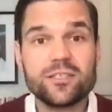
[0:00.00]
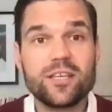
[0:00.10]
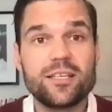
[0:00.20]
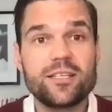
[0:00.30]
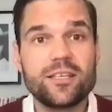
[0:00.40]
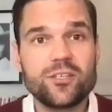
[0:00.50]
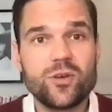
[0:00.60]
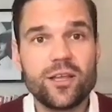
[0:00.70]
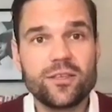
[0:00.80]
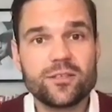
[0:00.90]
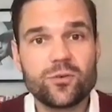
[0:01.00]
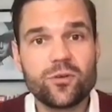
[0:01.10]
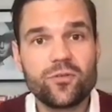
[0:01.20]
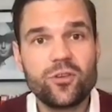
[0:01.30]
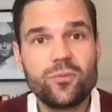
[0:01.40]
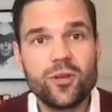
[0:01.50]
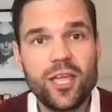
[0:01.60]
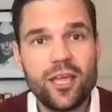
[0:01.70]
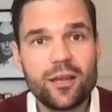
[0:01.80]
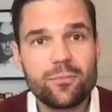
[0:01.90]
this idea that you had sort of
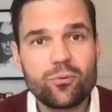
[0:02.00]
communicating